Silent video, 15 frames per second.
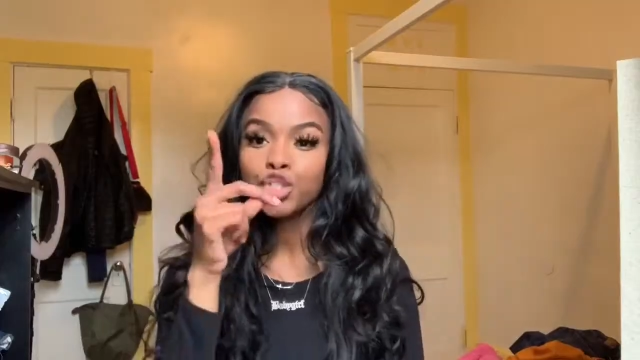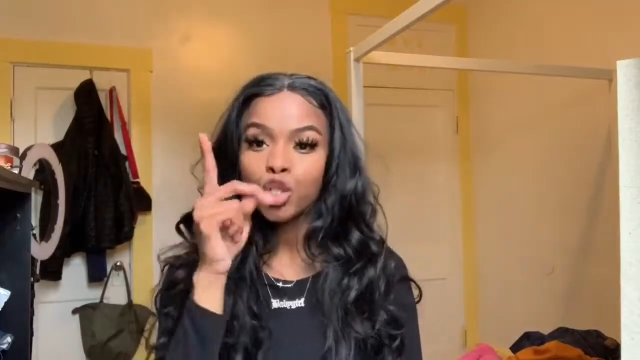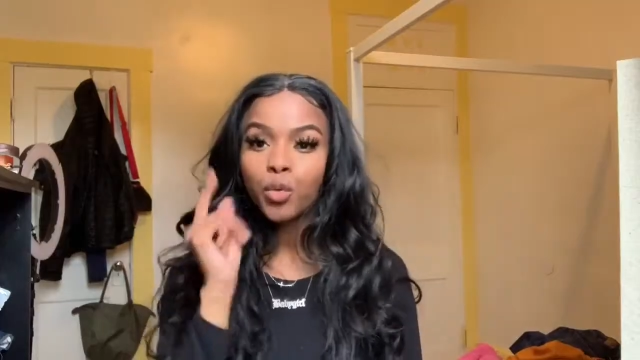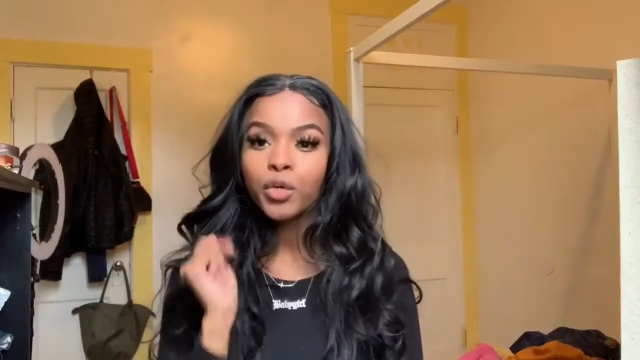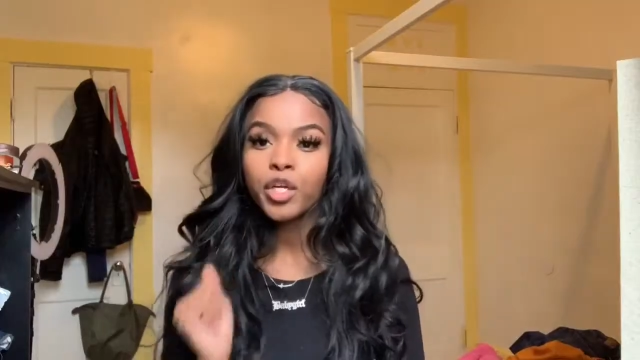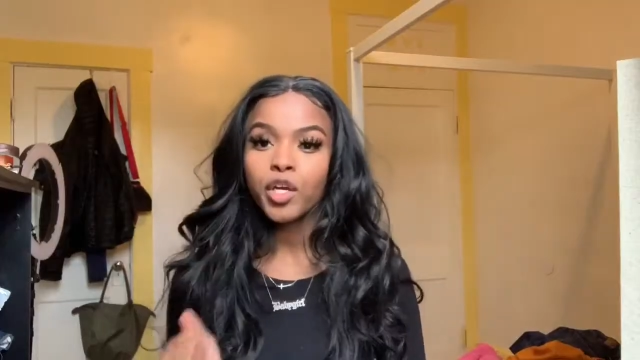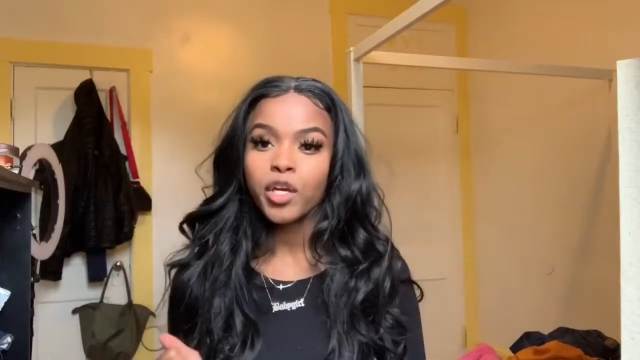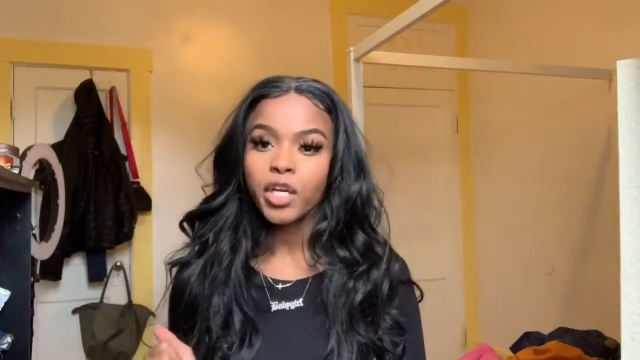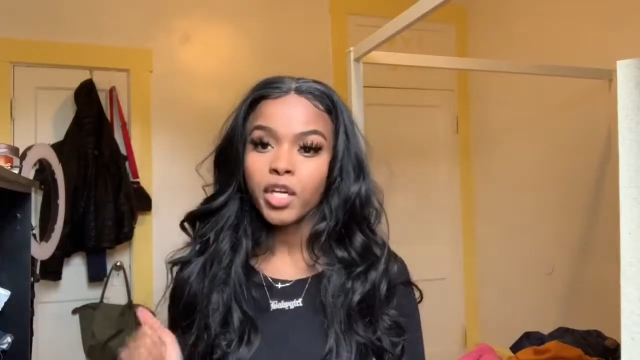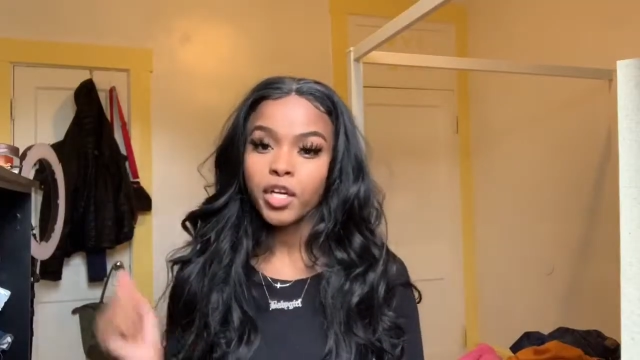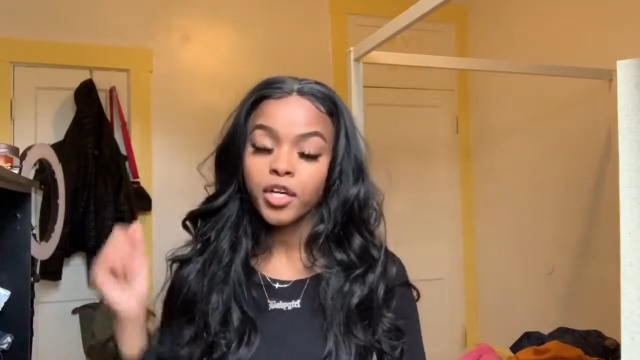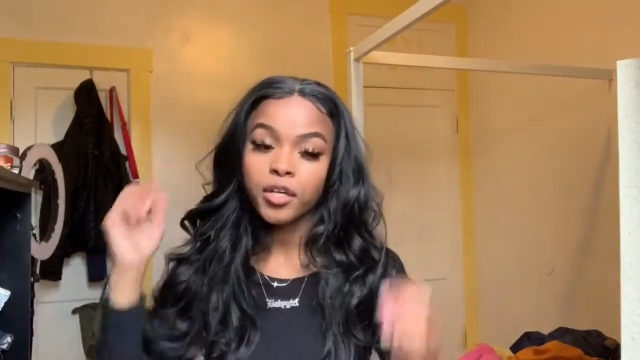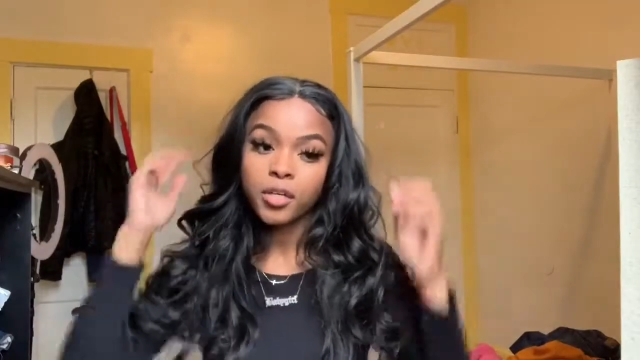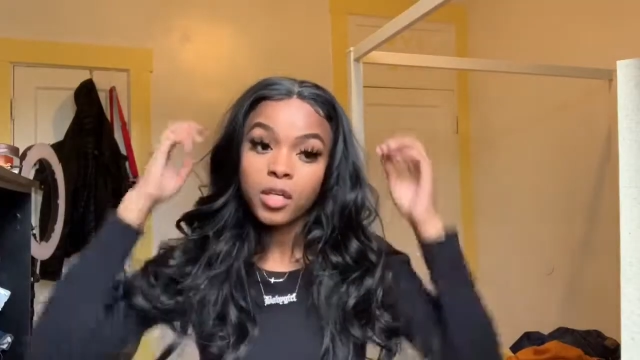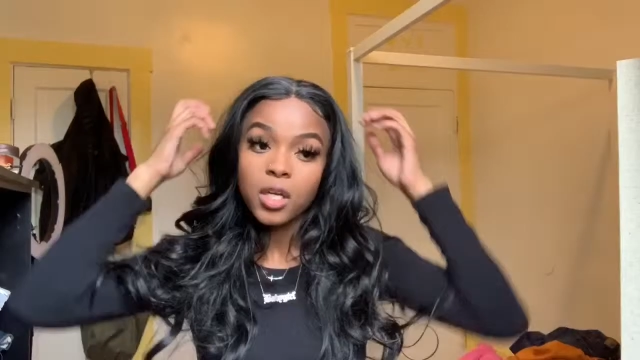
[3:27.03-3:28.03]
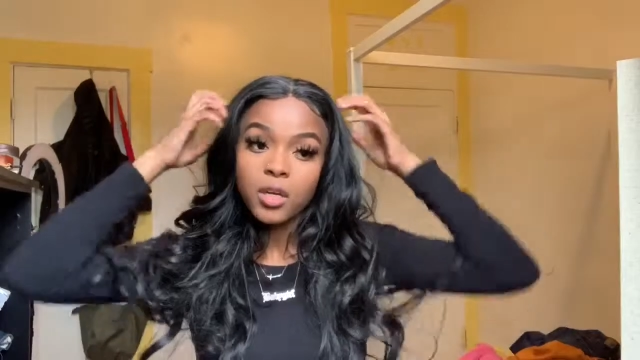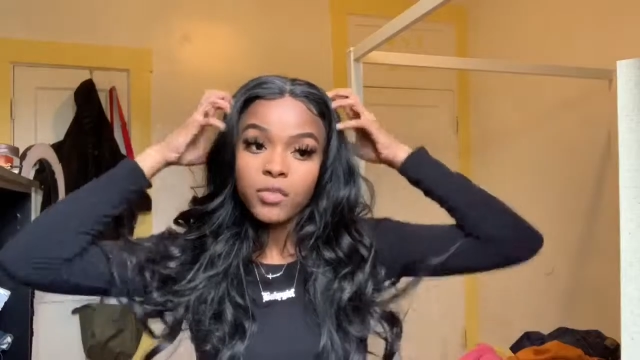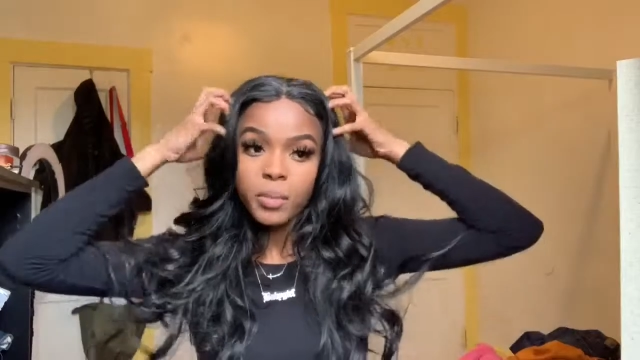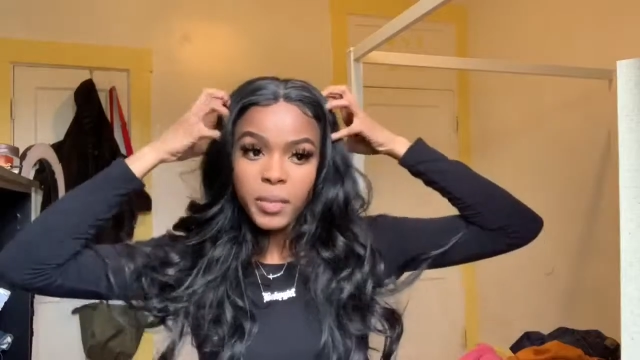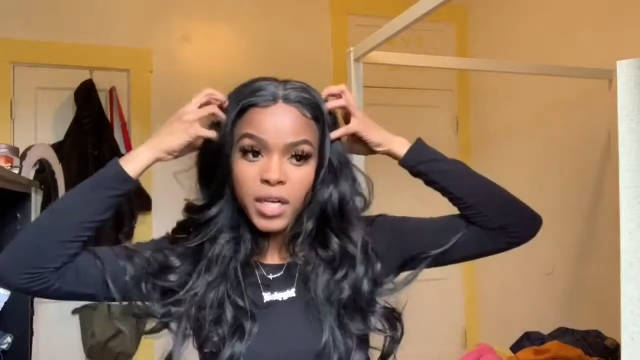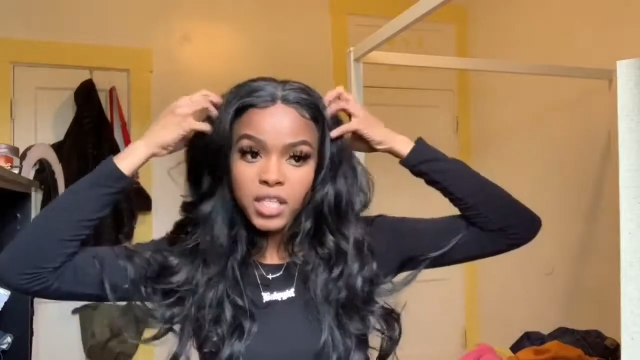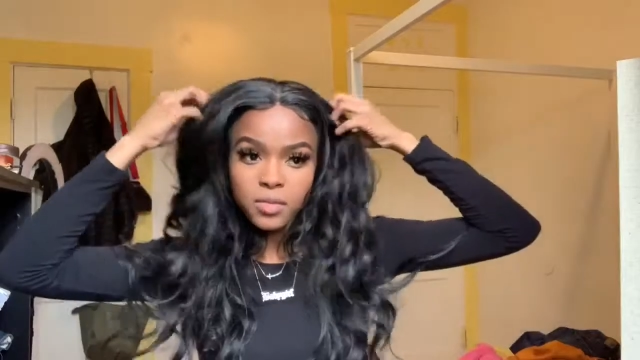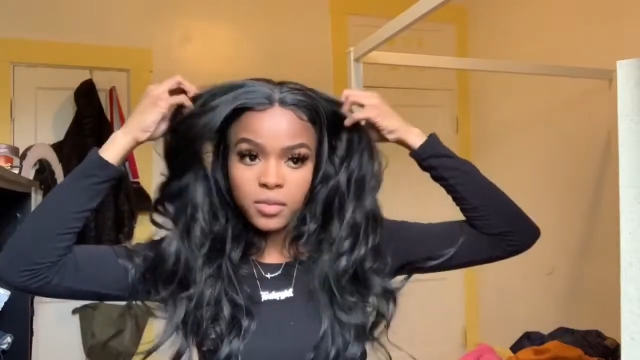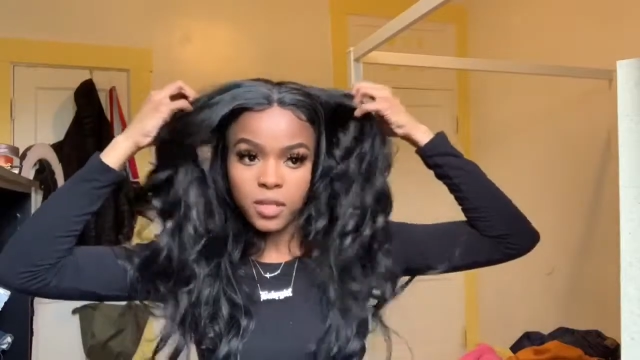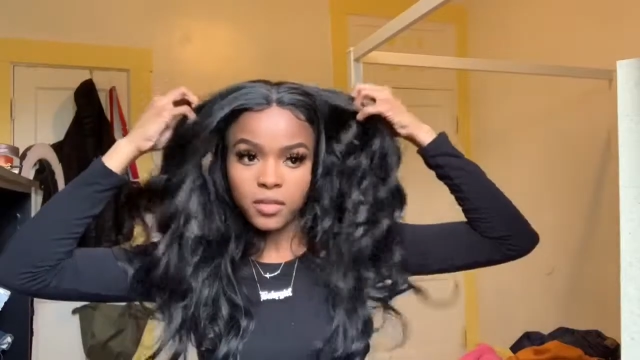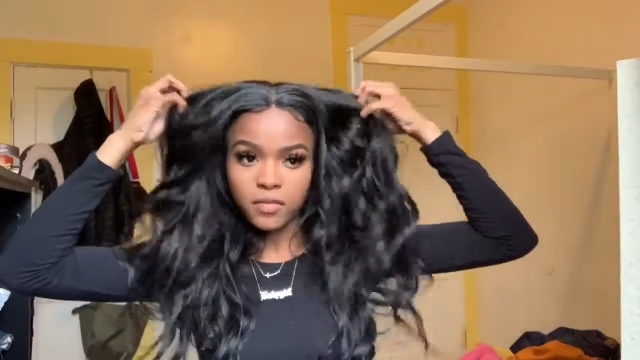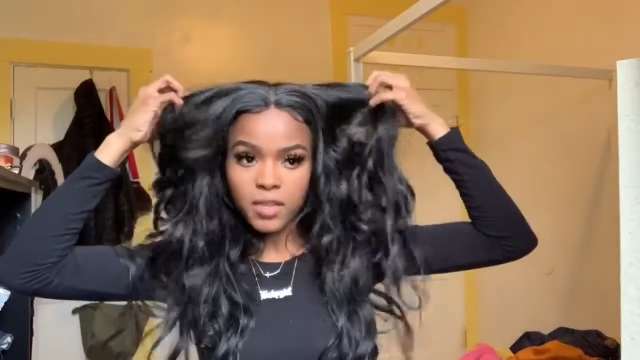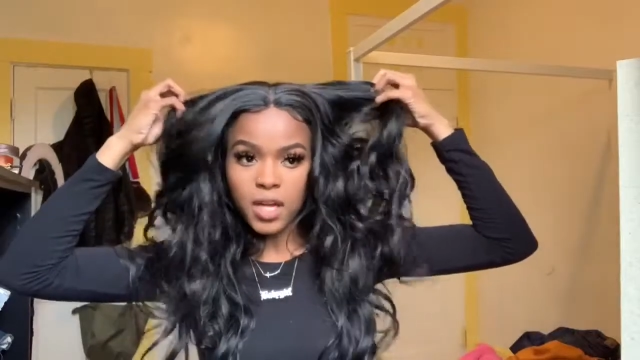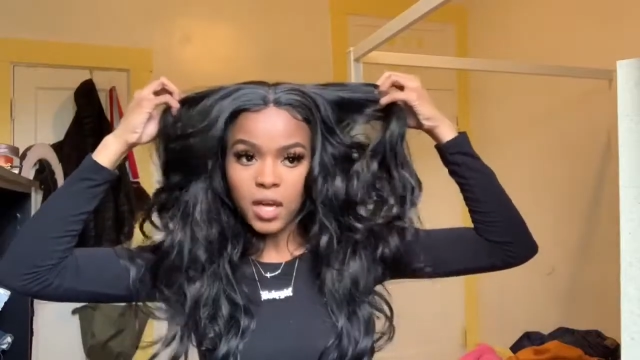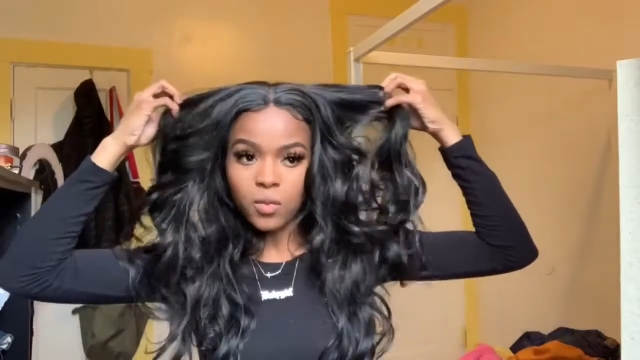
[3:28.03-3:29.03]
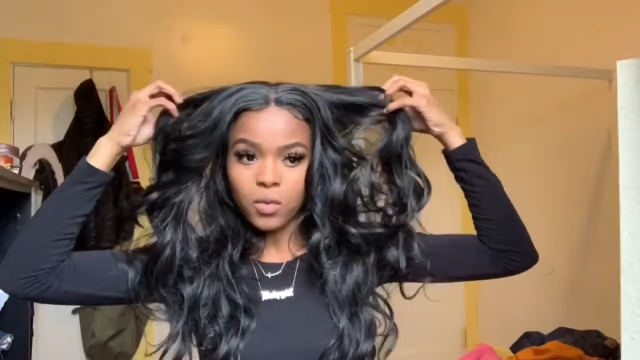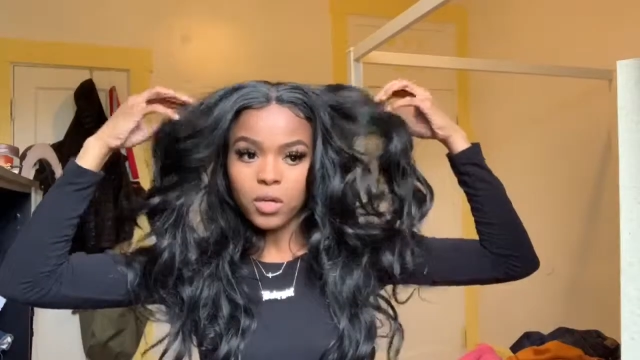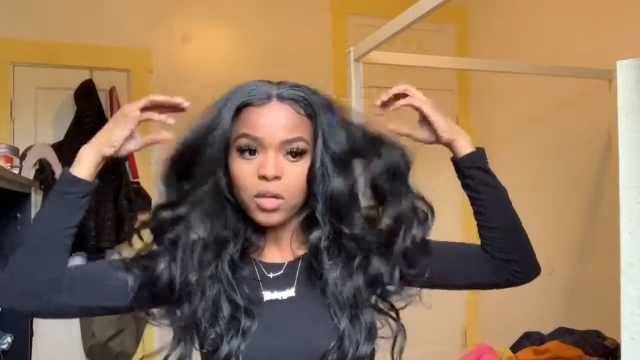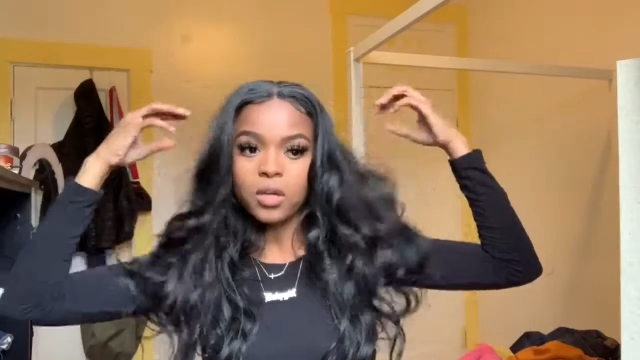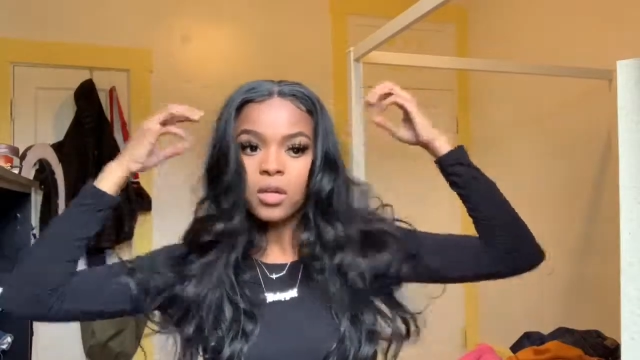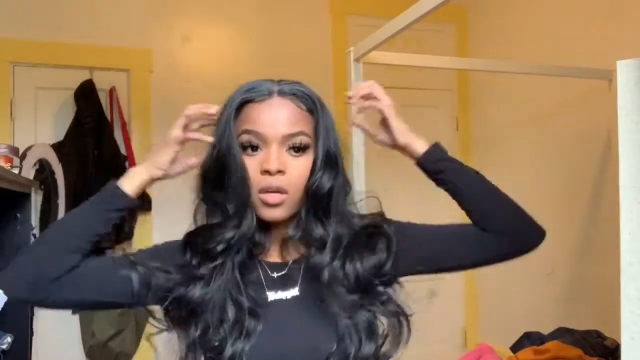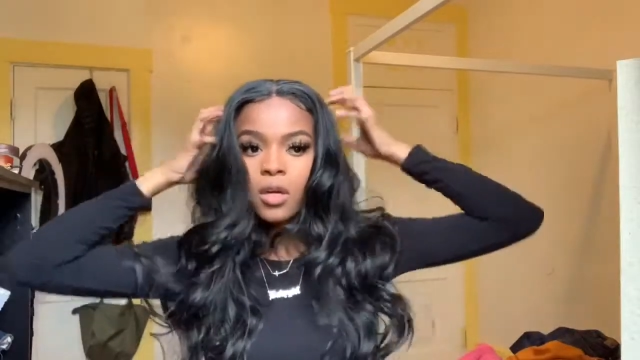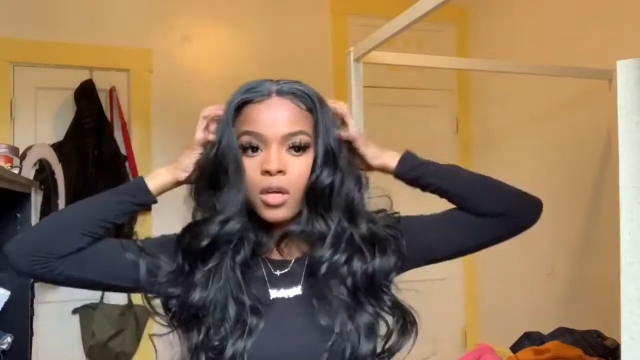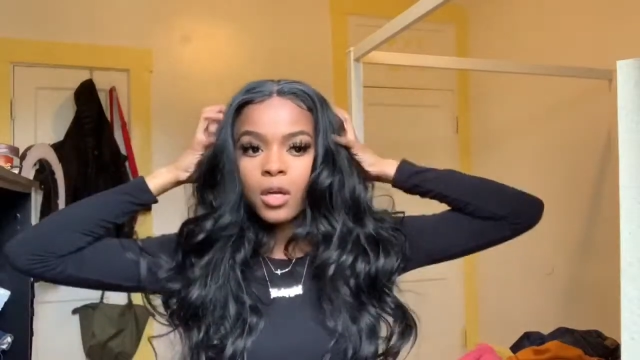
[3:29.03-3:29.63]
Jody Your Hair. It reminds me of that one,